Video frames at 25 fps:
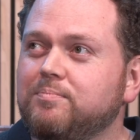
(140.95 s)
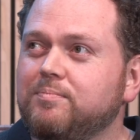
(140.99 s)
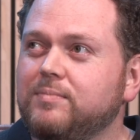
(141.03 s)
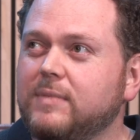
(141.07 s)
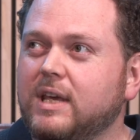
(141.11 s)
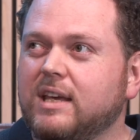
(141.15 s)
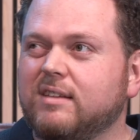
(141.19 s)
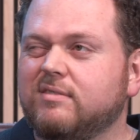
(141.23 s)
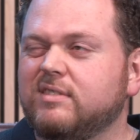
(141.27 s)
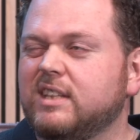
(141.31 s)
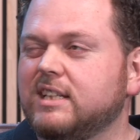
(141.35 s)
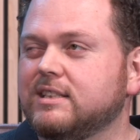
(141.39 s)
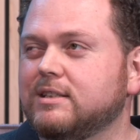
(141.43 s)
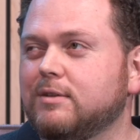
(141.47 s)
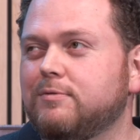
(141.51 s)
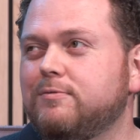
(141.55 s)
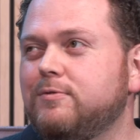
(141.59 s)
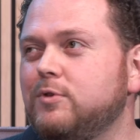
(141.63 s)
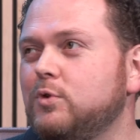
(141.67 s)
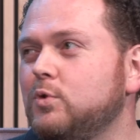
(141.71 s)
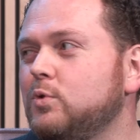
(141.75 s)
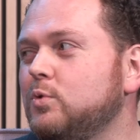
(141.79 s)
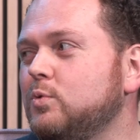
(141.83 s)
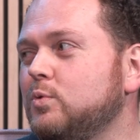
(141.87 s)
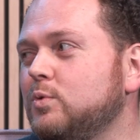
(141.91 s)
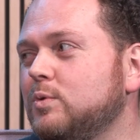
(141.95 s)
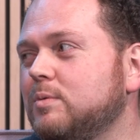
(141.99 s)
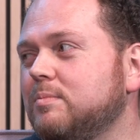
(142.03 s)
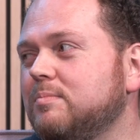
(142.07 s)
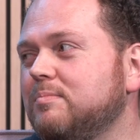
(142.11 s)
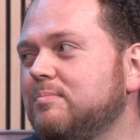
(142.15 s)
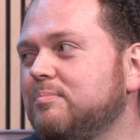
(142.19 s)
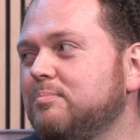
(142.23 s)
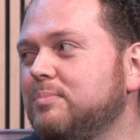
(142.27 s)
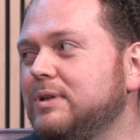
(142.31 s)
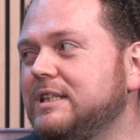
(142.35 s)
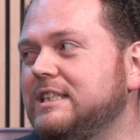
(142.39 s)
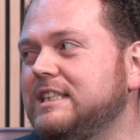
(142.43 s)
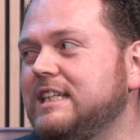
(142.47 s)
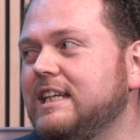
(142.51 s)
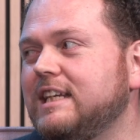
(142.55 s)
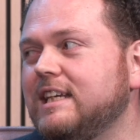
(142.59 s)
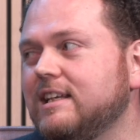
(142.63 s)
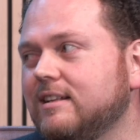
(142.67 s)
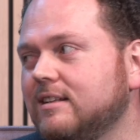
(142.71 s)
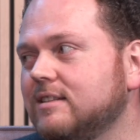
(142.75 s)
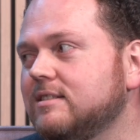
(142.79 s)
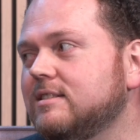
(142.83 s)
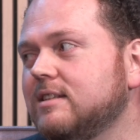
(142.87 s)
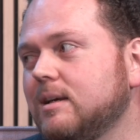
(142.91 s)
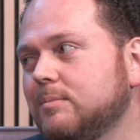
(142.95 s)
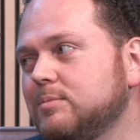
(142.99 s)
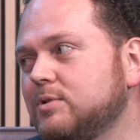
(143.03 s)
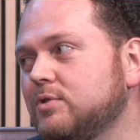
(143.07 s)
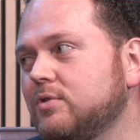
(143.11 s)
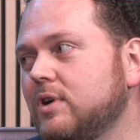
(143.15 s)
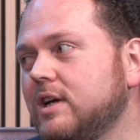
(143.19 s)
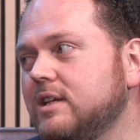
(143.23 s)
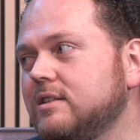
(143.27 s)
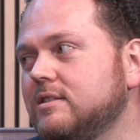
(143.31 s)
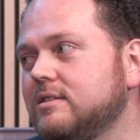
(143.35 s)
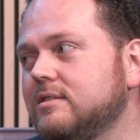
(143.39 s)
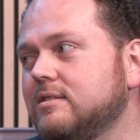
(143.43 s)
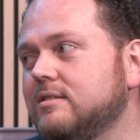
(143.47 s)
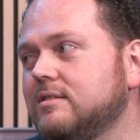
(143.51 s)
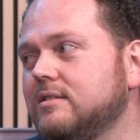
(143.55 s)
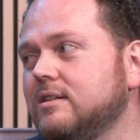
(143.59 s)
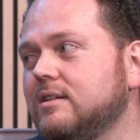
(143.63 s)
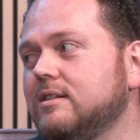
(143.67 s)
There's a few particular substrates